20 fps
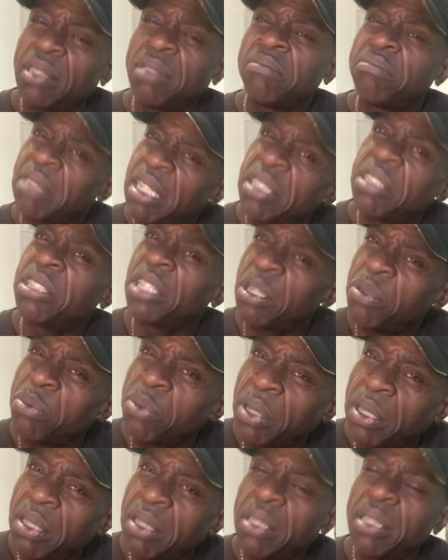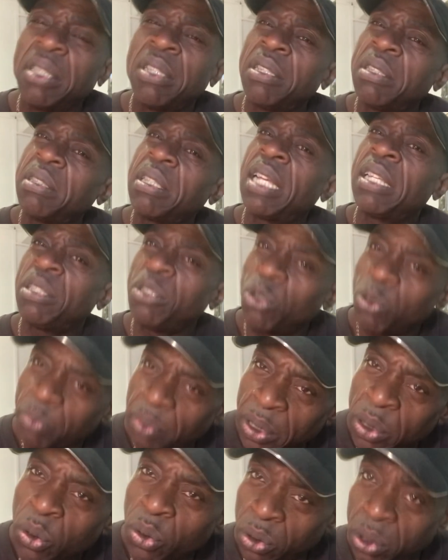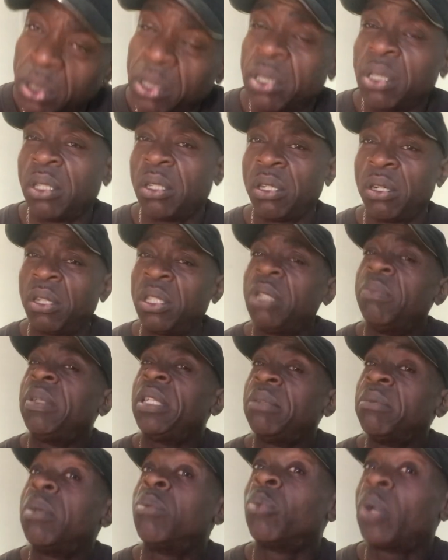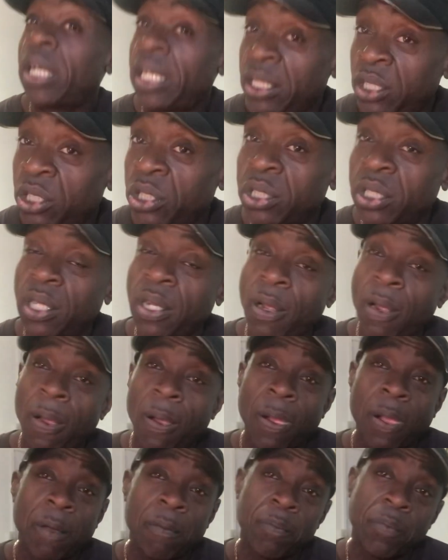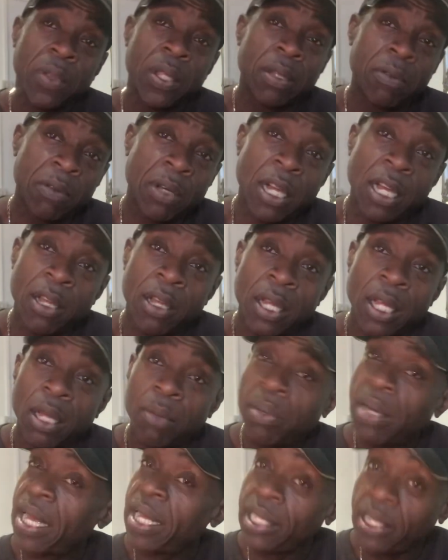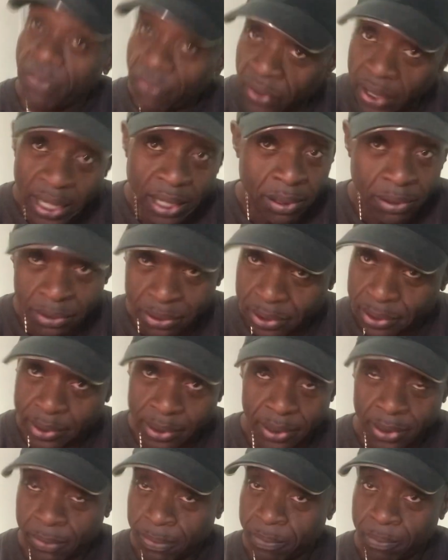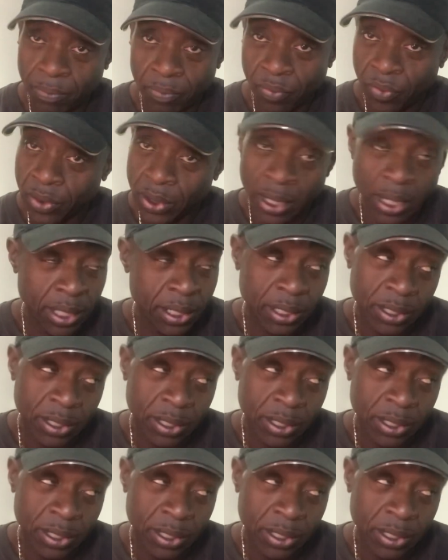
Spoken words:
then you know what, then you'll be good on the minimum wage, right? But anything else, you're